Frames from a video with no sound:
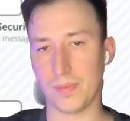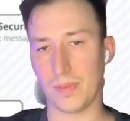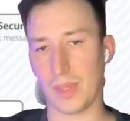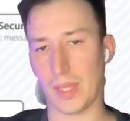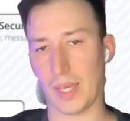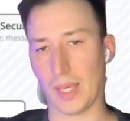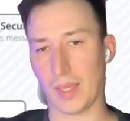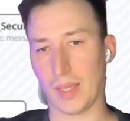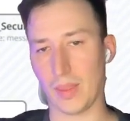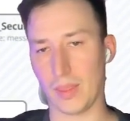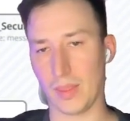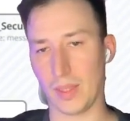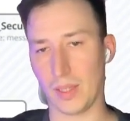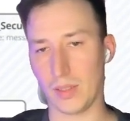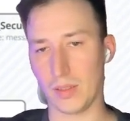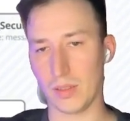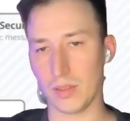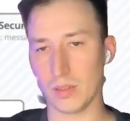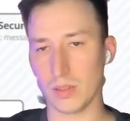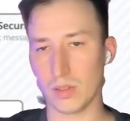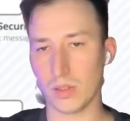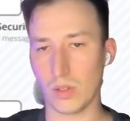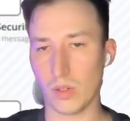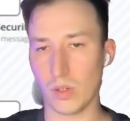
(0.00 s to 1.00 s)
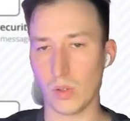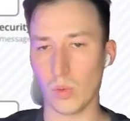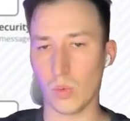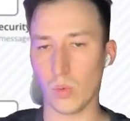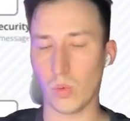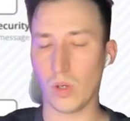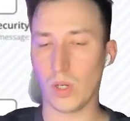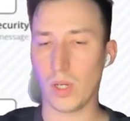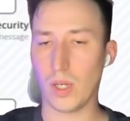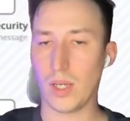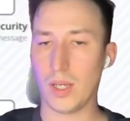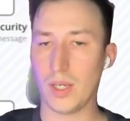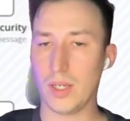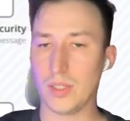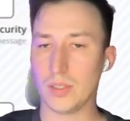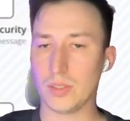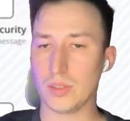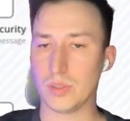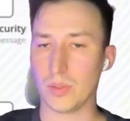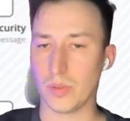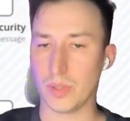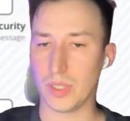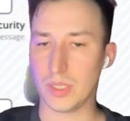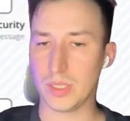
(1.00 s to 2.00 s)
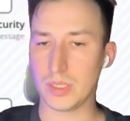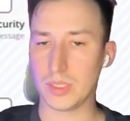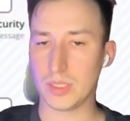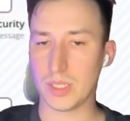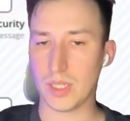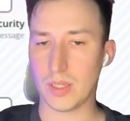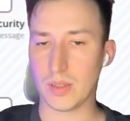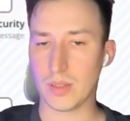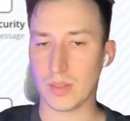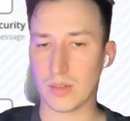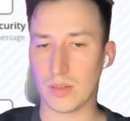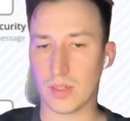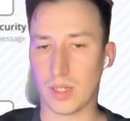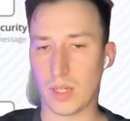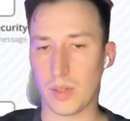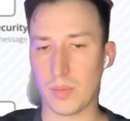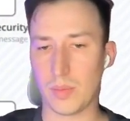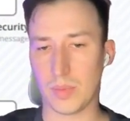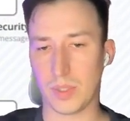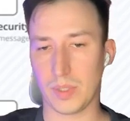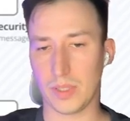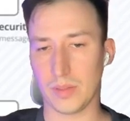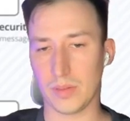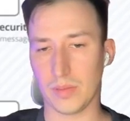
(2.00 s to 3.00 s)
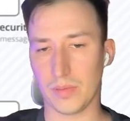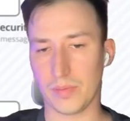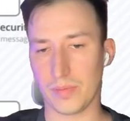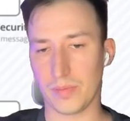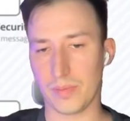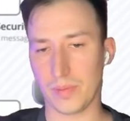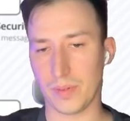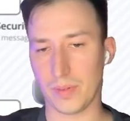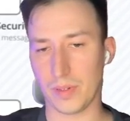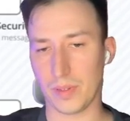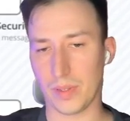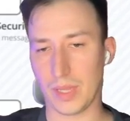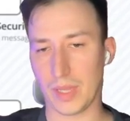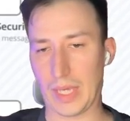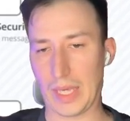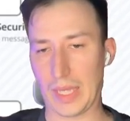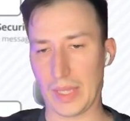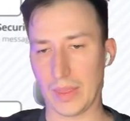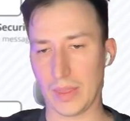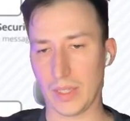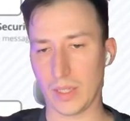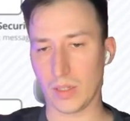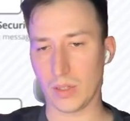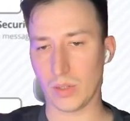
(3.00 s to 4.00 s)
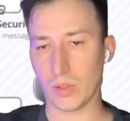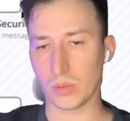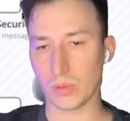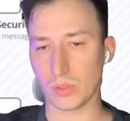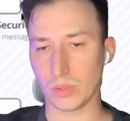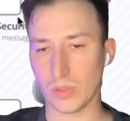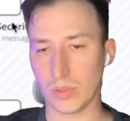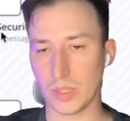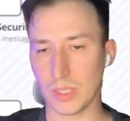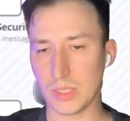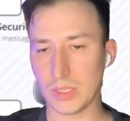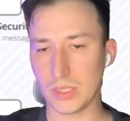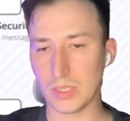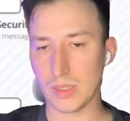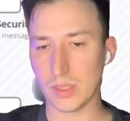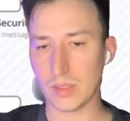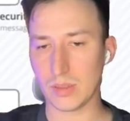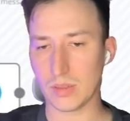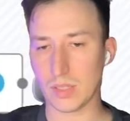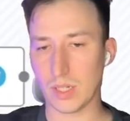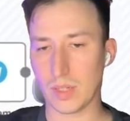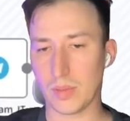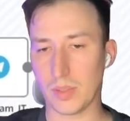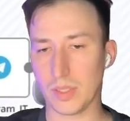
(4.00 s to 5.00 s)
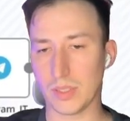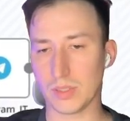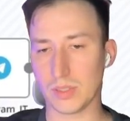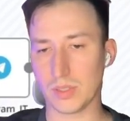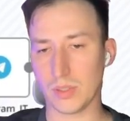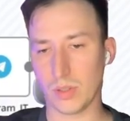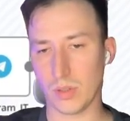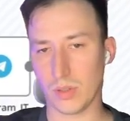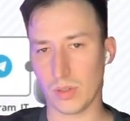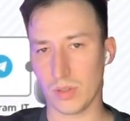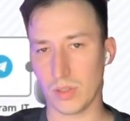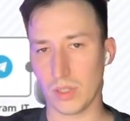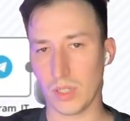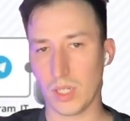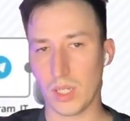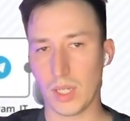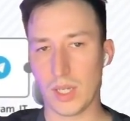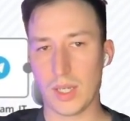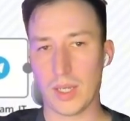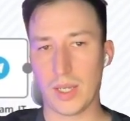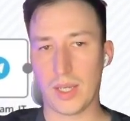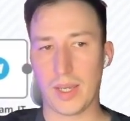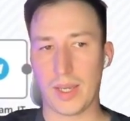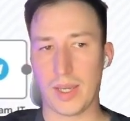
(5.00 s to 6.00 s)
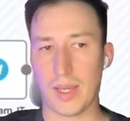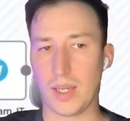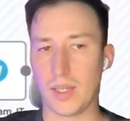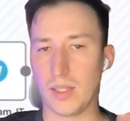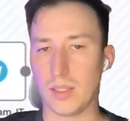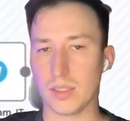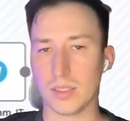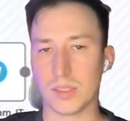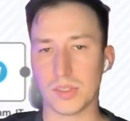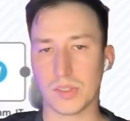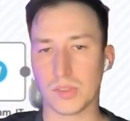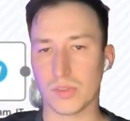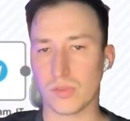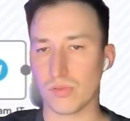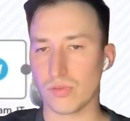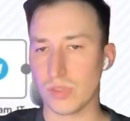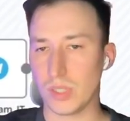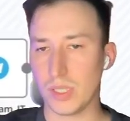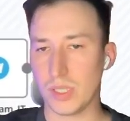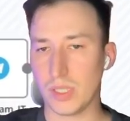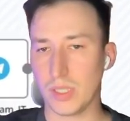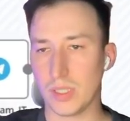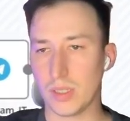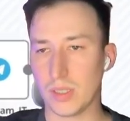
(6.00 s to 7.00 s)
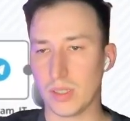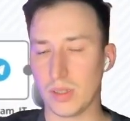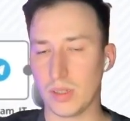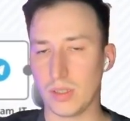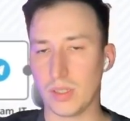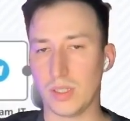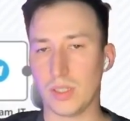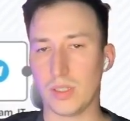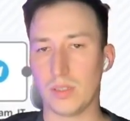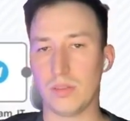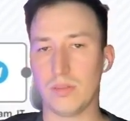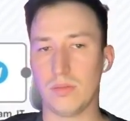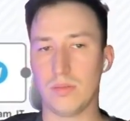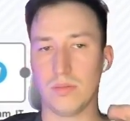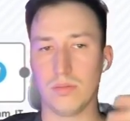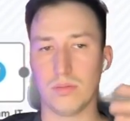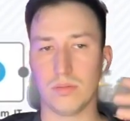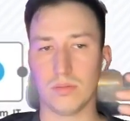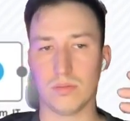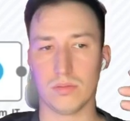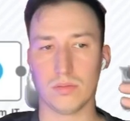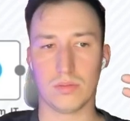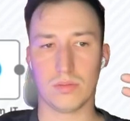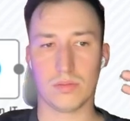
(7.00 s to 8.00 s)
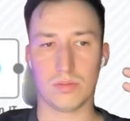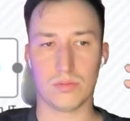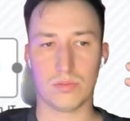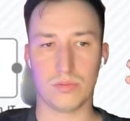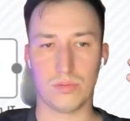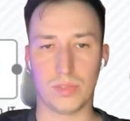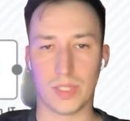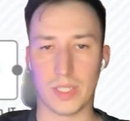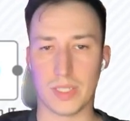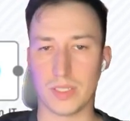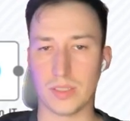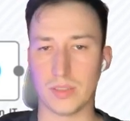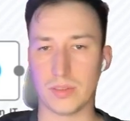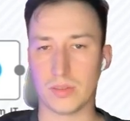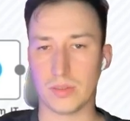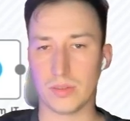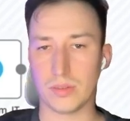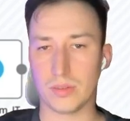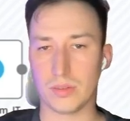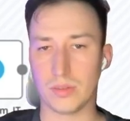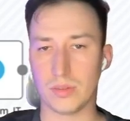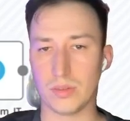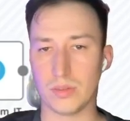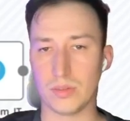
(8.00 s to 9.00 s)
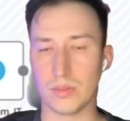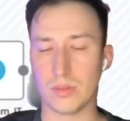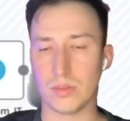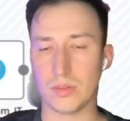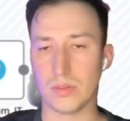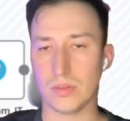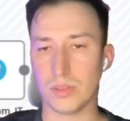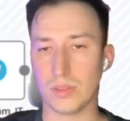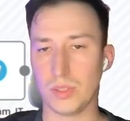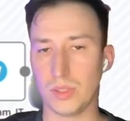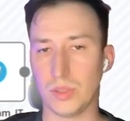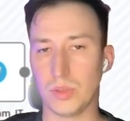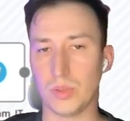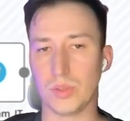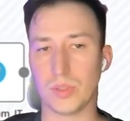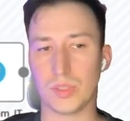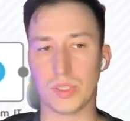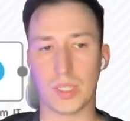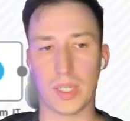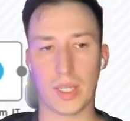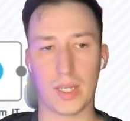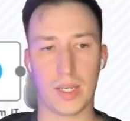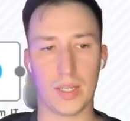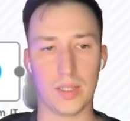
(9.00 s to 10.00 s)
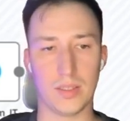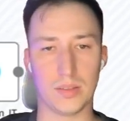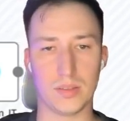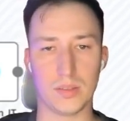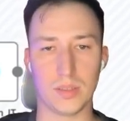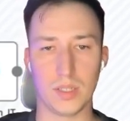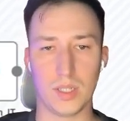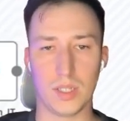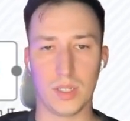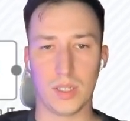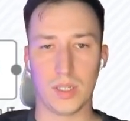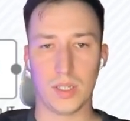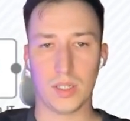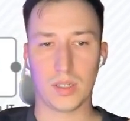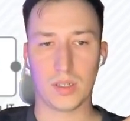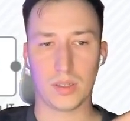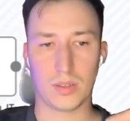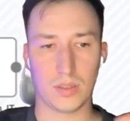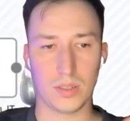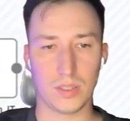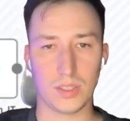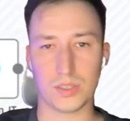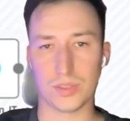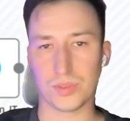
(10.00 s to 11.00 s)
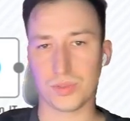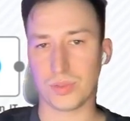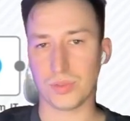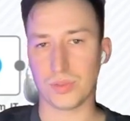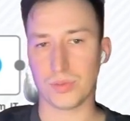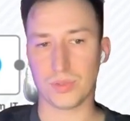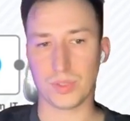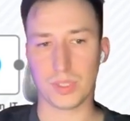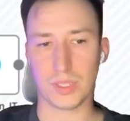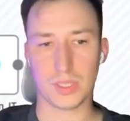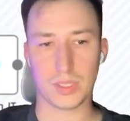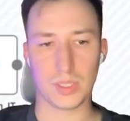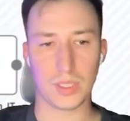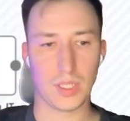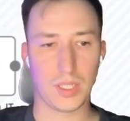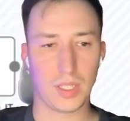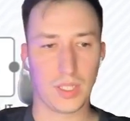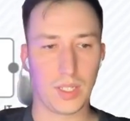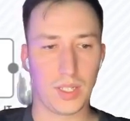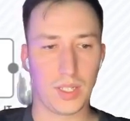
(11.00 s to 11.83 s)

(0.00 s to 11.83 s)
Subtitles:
that, then go to this telegram, if that, then go to this telegram, and so on. And it's really clear, ready to use, and clear to read.